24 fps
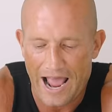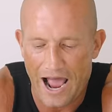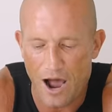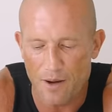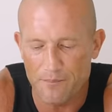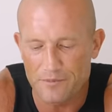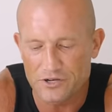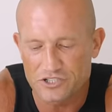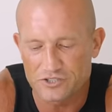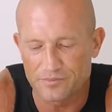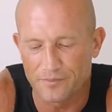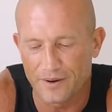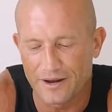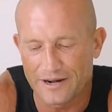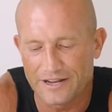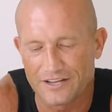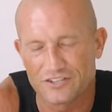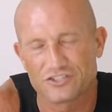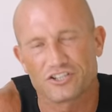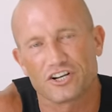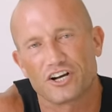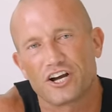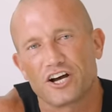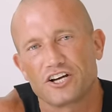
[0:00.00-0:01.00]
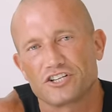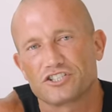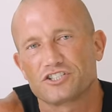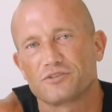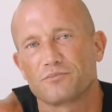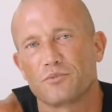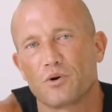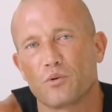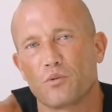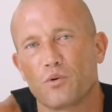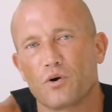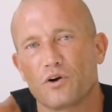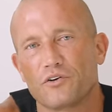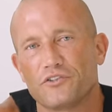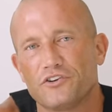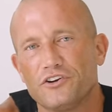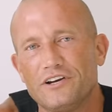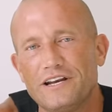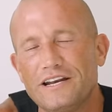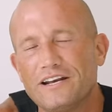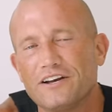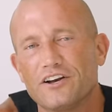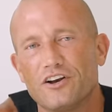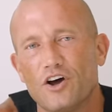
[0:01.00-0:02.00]
How much money is a customer worth?
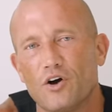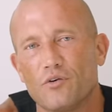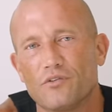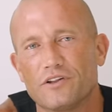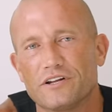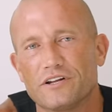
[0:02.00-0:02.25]
You need to know